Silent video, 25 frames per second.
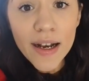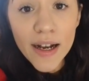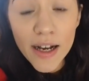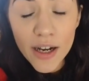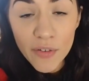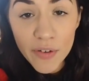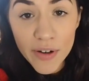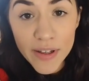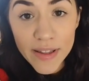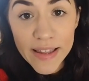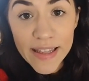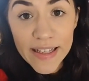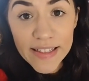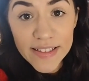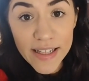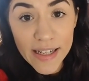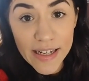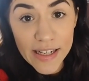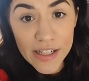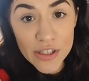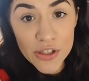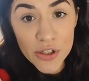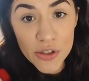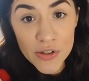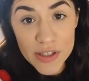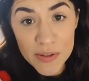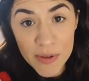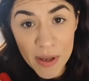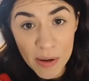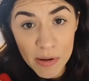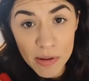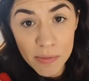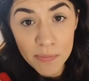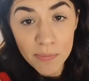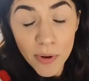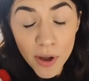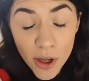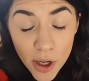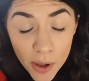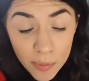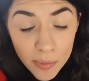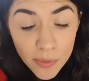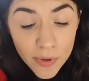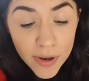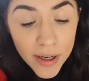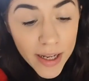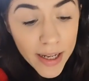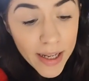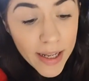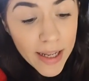a really exciting shoot this week with
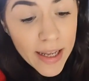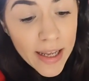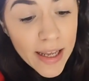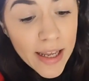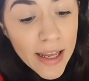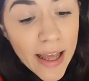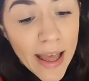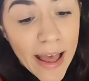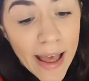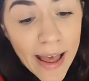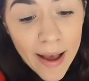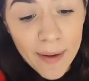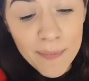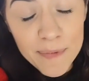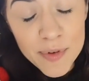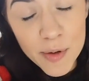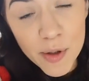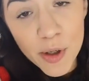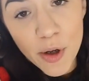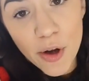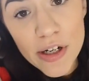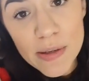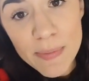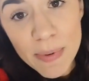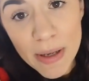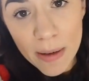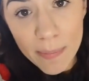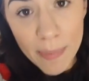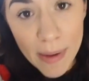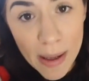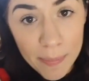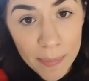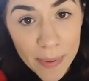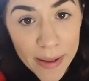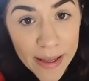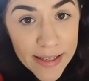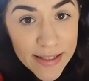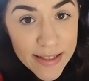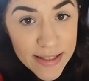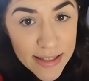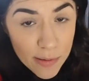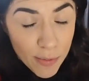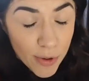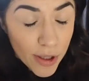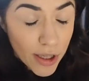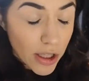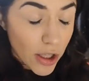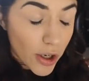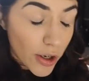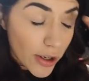Burberry. So we're going to pick up our pieces that
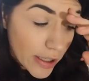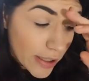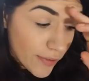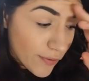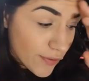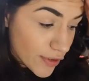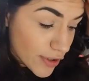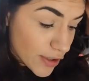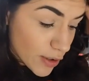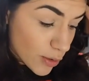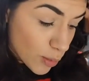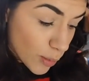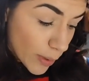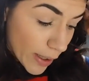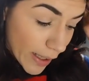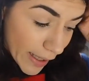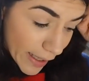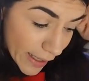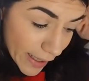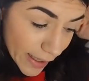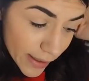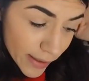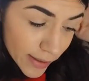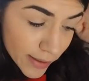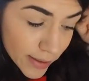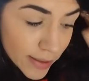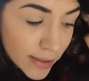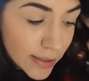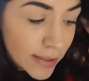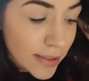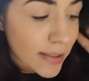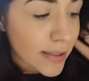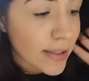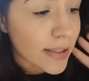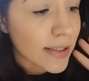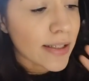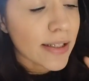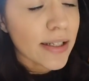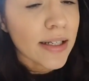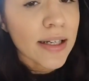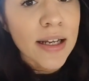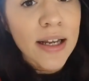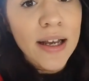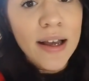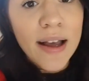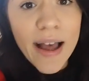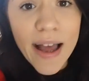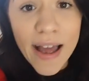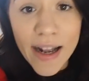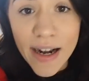we're loaning to wear.
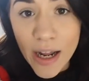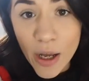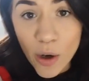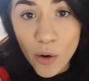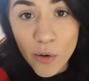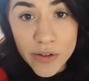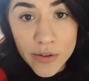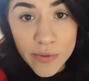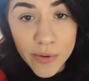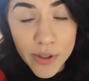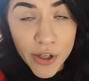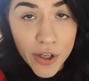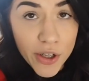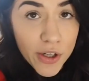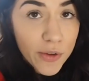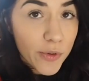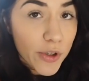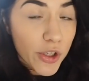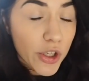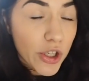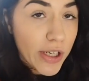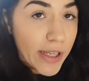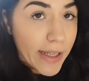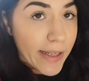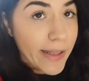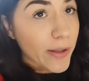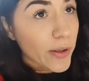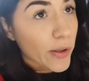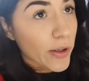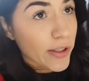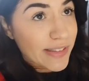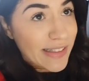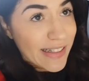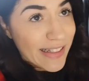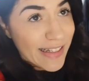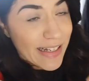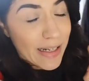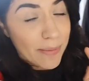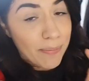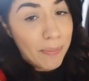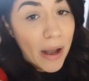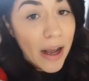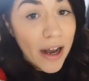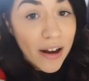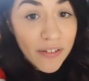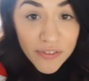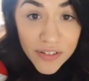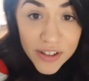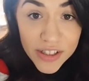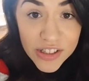And I also want to go to Uniqlo and get a
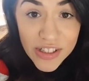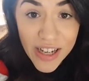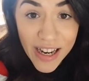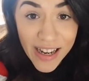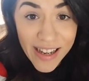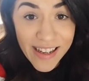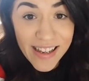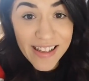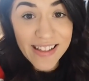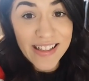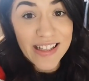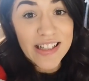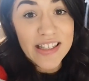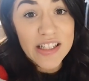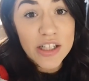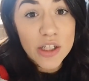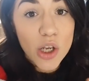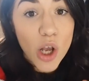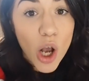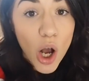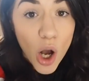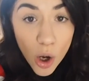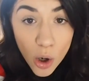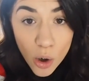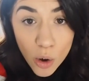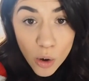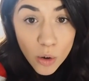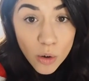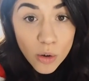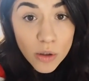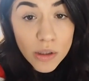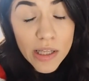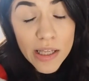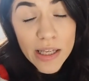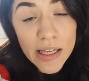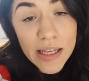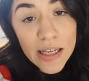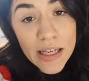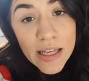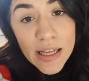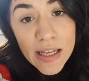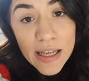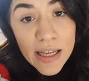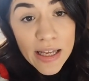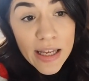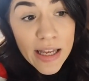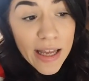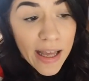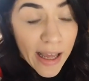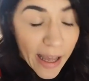puffer jacket because it's cold
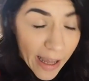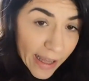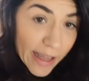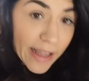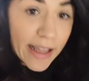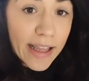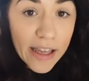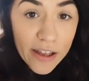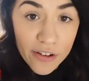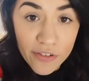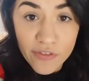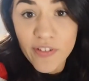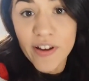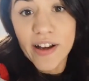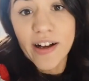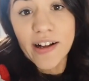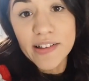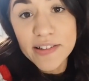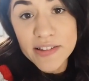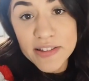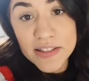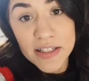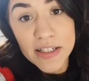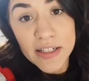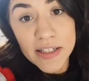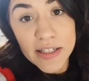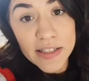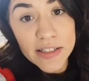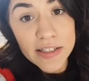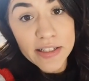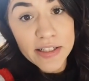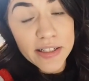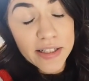AF outside.